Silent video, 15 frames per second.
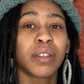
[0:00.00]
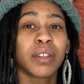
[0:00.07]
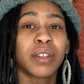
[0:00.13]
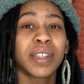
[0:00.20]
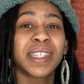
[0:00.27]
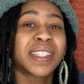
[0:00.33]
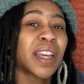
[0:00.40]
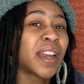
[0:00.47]

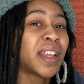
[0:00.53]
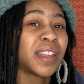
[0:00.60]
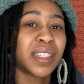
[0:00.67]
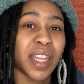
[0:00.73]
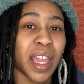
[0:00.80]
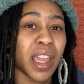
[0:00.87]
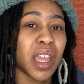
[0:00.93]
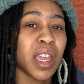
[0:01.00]
sunny
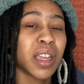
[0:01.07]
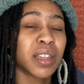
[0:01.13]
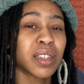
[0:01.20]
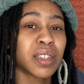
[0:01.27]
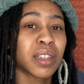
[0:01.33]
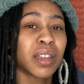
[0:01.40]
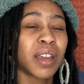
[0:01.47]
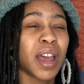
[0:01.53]

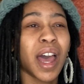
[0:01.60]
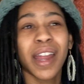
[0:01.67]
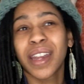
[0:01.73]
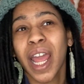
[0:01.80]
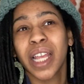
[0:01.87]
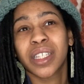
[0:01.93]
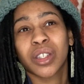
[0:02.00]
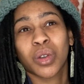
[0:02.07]
days, a
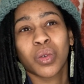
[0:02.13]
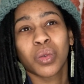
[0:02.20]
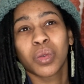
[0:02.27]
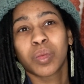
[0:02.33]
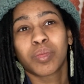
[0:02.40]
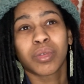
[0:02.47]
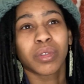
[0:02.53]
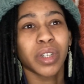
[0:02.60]
nice cool
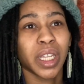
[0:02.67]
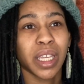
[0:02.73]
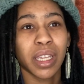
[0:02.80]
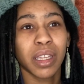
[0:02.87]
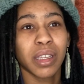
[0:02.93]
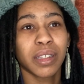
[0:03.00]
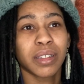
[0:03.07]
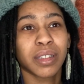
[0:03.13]

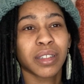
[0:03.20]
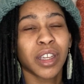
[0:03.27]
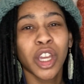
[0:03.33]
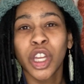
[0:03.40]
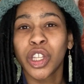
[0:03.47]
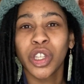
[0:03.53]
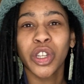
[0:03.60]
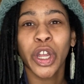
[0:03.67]
breeze,
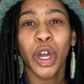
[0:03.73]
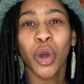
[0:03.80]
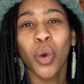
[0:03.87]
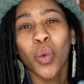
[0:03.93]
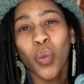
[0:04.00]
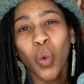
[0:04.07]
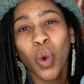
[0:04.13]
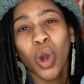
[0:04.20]
you know,
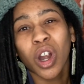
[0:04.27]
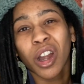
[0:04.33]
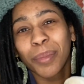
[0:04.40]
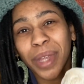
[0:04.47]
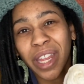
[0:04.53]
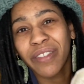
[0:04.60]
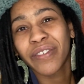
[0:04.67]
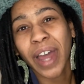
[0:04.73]
warm,
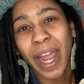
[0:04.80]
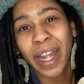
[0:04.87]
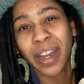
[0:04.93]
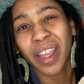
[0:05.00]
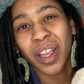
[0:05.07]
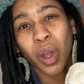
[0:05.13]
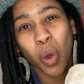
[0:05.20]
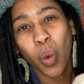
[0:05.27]

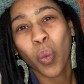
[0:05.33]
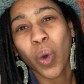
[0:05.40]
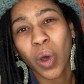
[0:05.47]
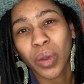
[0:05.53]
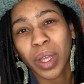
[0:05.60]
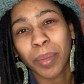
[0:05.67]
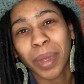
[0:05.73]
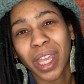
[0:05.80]
inviting,
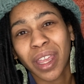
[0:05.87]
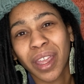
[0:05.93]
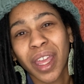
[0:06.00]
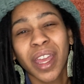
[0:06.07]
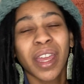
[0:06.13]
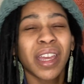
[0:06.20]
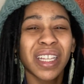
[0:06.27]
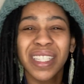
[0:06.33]
welcoming,
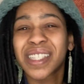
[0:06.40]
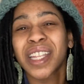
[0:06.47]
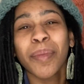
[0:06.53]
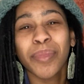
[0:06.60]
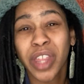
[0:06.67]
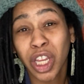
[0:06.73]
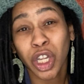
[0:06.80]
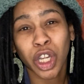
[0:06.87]

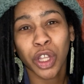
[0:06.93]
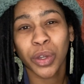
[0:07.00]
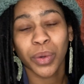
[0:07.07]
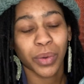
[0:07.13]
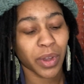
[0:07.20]
something new,